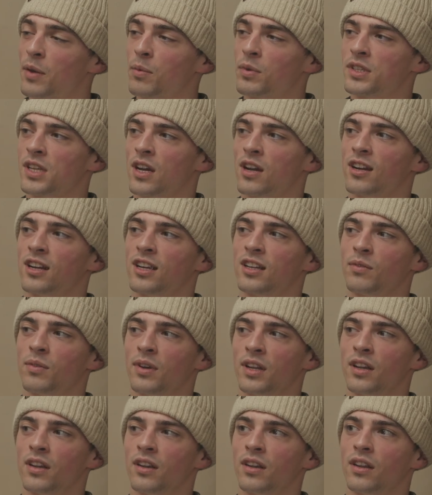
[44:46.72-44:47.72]
it was hard
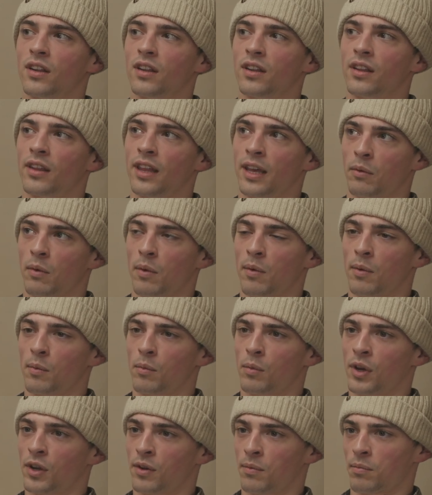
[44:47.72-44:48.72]
when like we
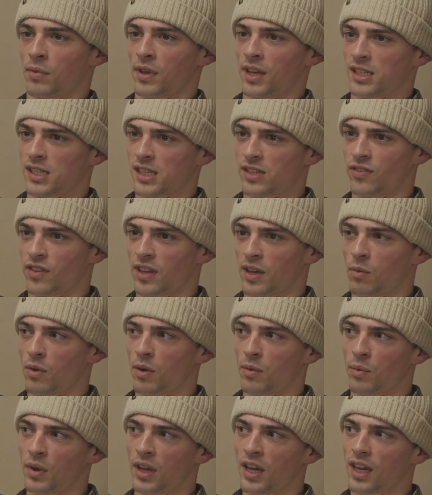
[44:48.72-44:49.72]
were in places for like
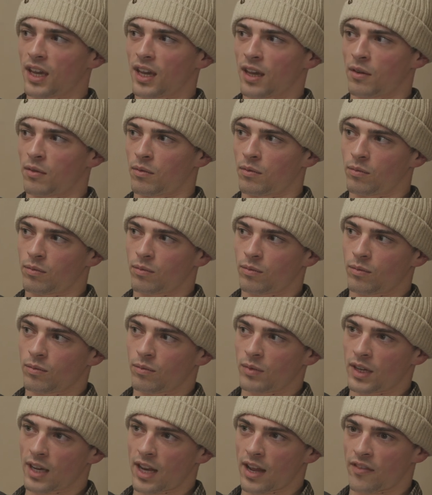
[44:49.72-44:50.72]
1 week and
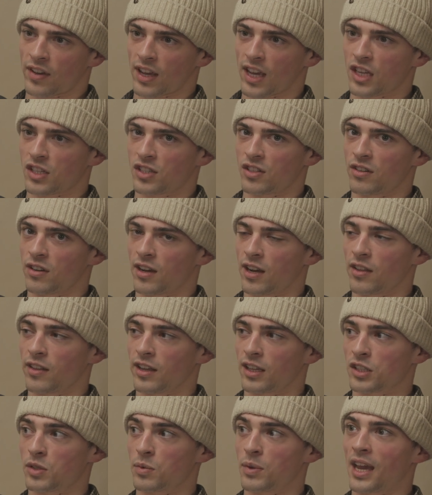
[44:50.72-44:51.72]
we didn't have a kitchen or
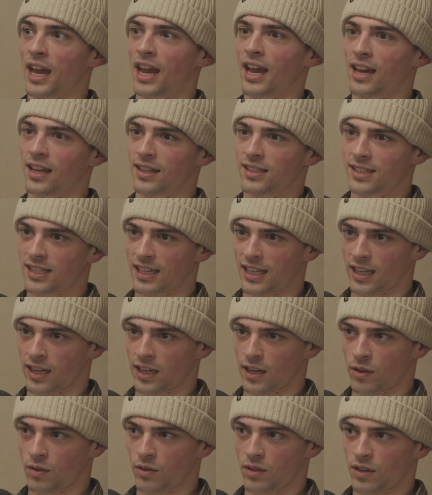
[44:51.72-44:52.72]
anything, so we had to eat
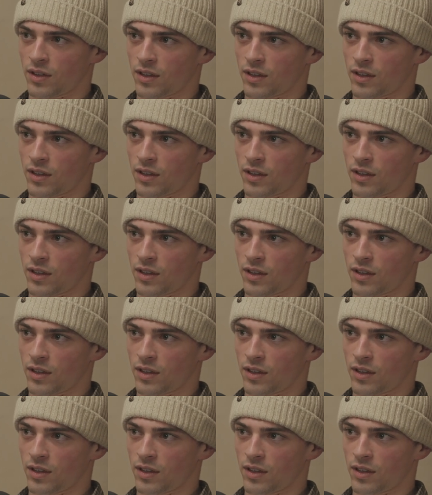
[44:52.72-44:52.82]
out.